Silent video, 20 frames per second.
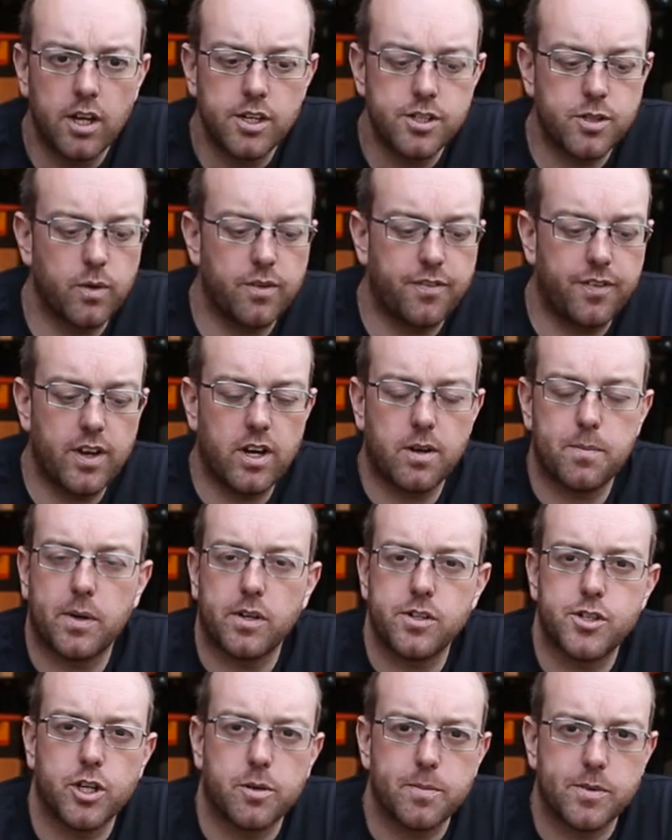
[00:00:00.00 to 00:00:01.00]
So we fit up
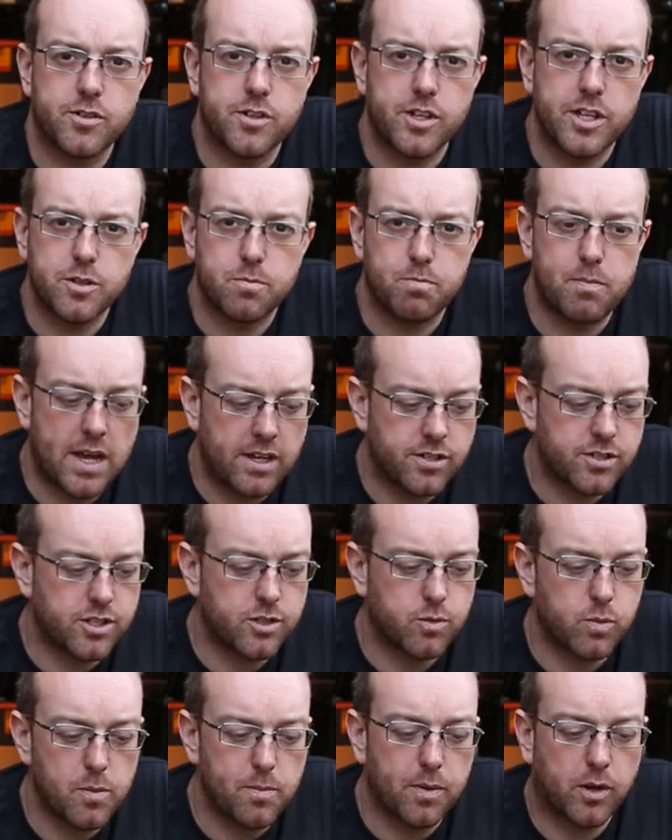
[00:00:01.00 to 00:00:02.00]
our geometry as
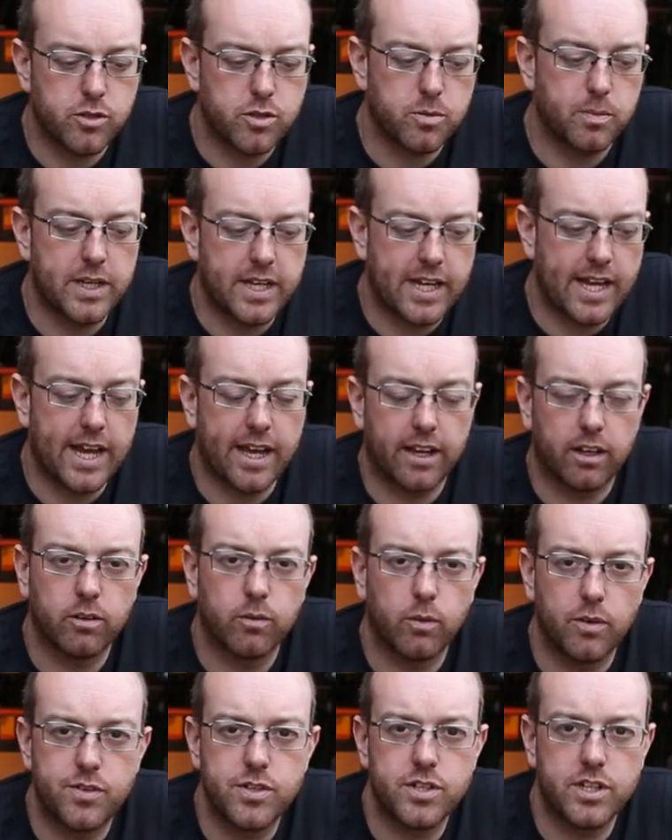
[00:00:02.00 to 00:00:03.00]
best as we possibly can.
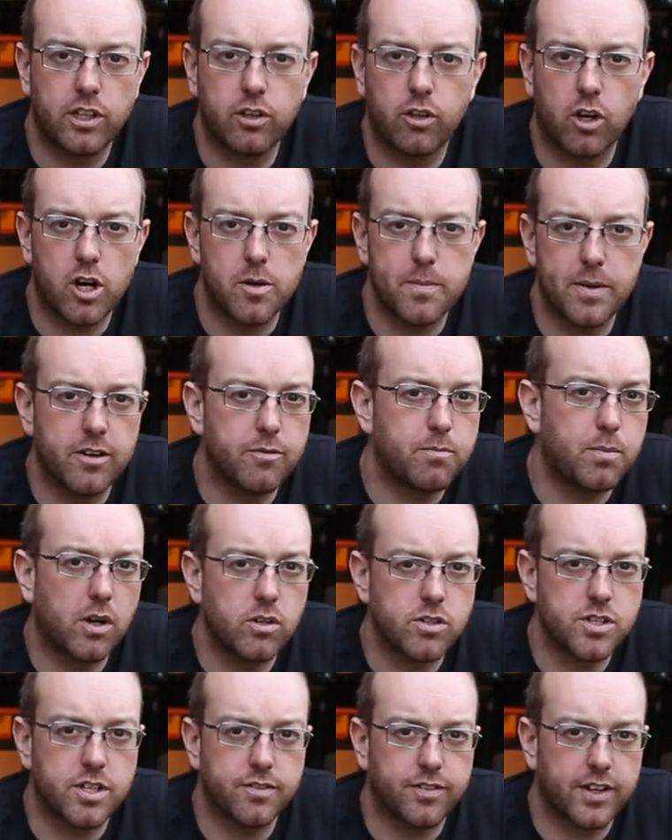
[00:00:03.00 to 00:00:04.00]
We've still got a bit of
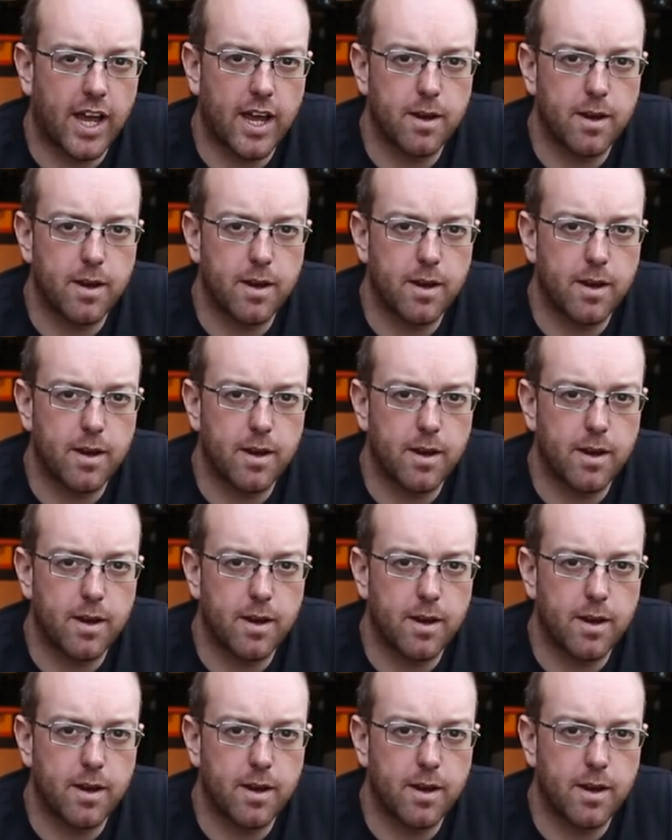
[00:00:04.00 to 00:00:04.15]
positive